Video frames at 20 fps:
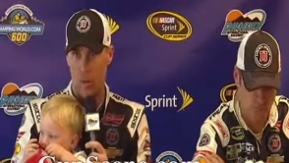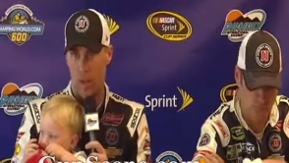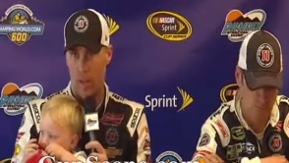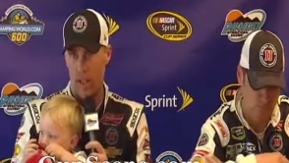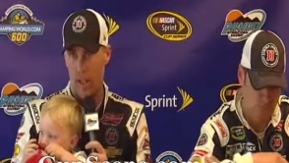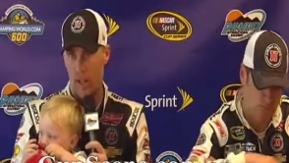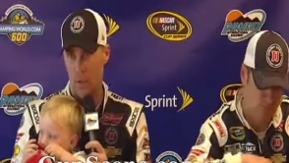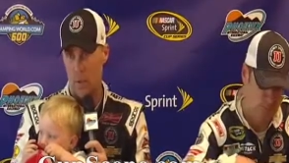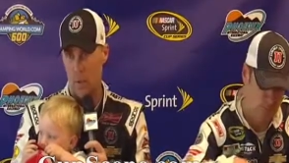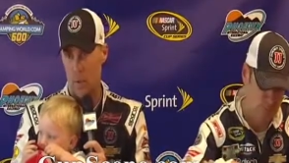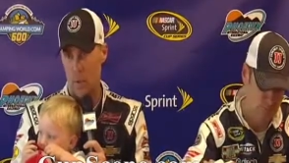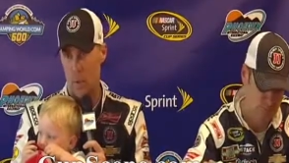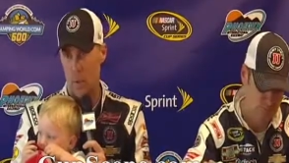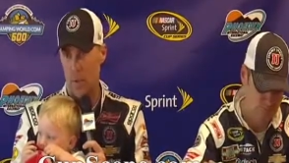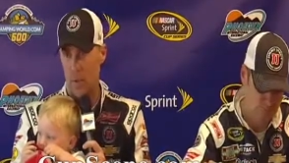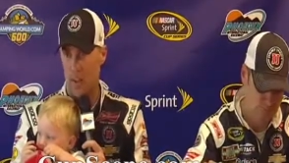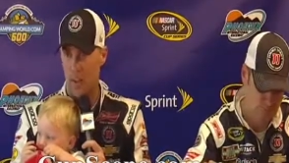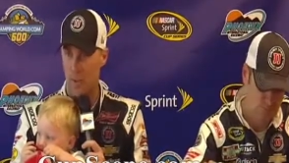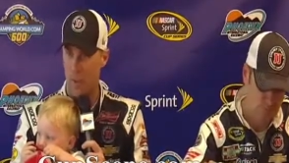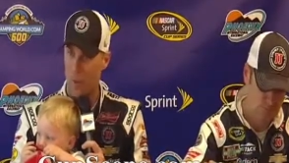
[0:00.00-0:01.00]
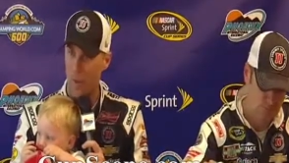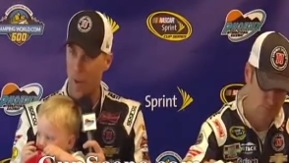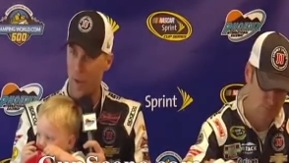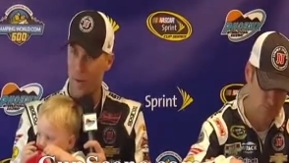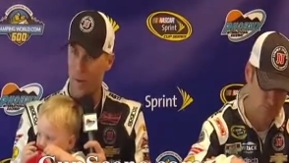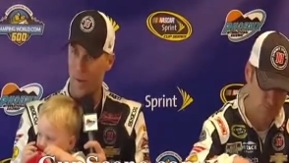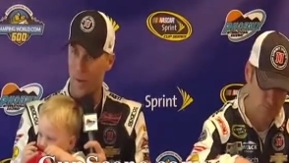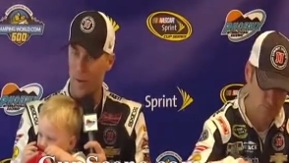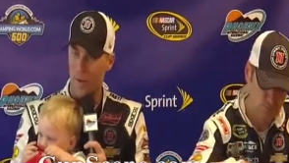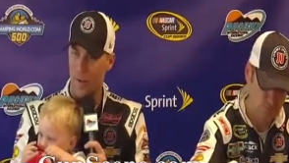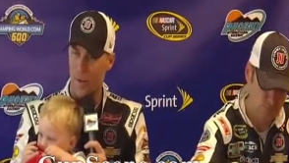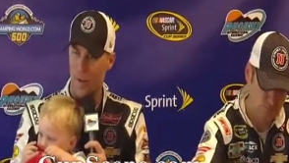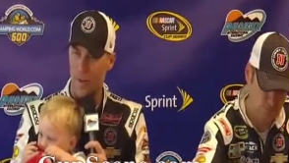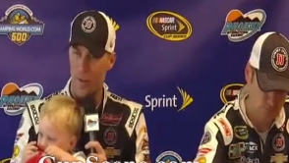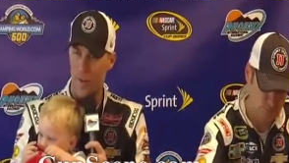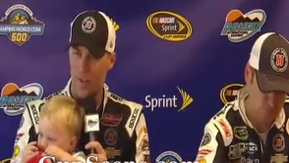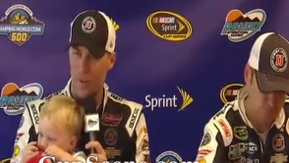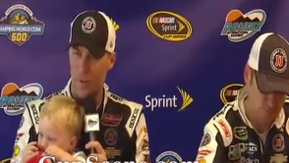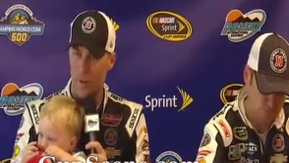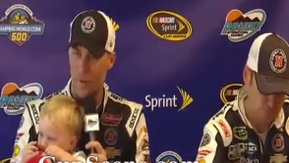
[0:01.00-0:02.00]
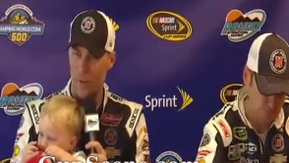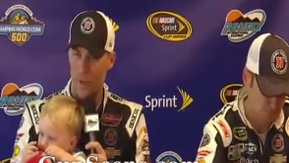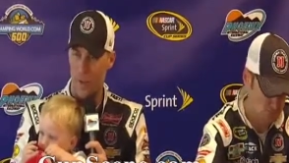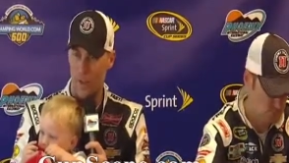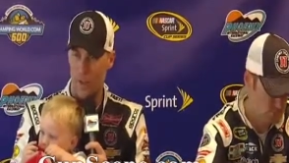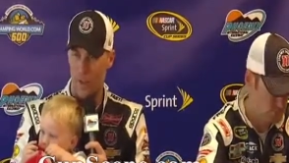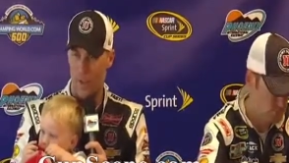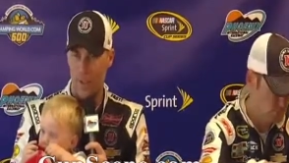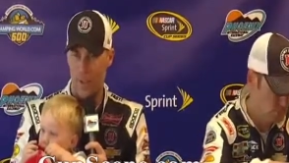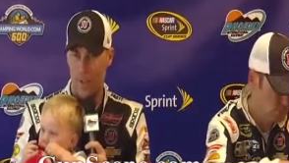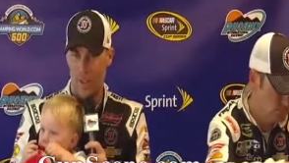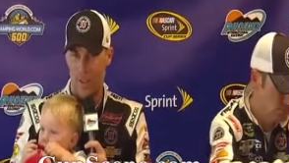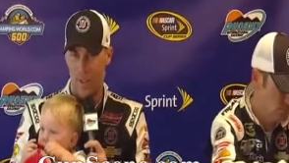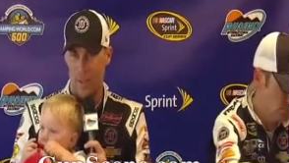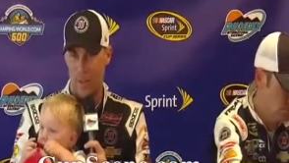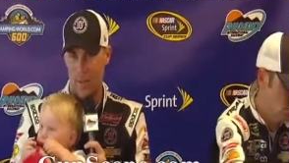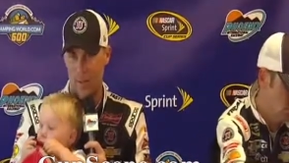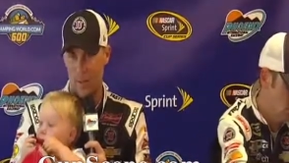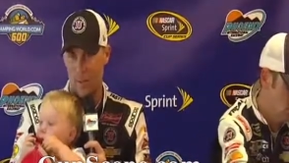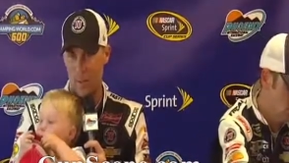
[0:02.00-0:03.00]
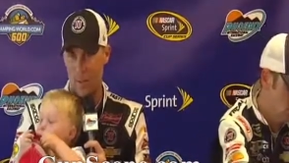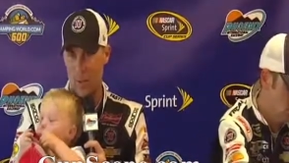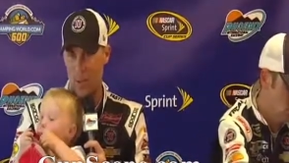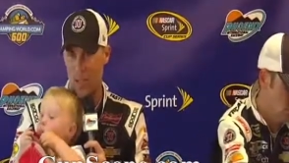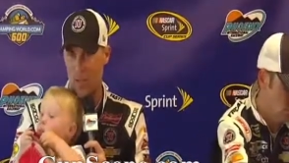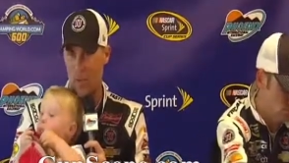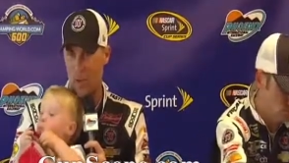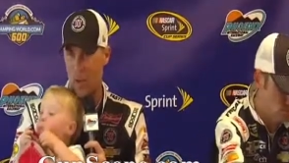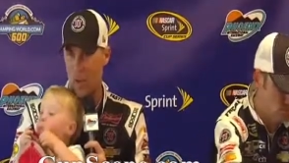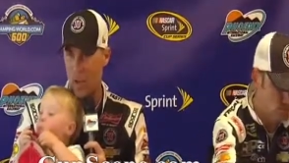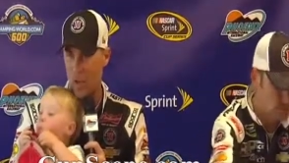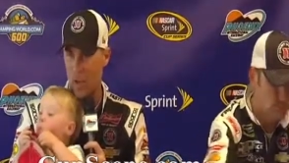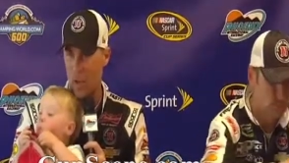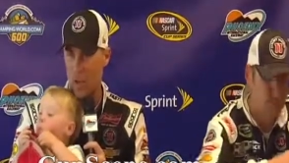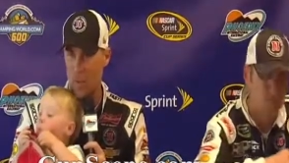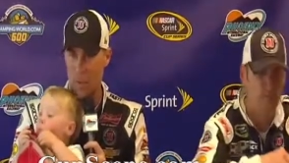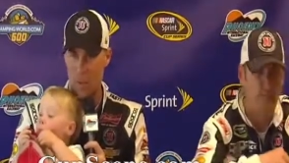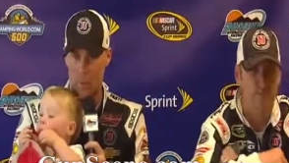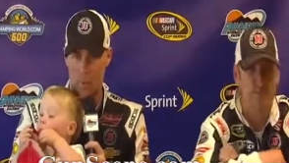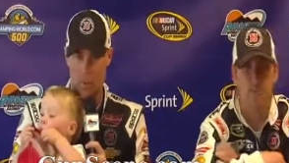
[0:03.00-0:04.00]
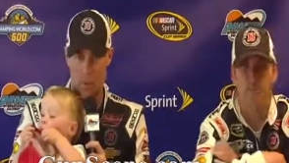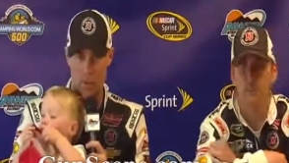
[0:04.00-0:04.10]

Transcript: financially want to leave them out here and try to save on travel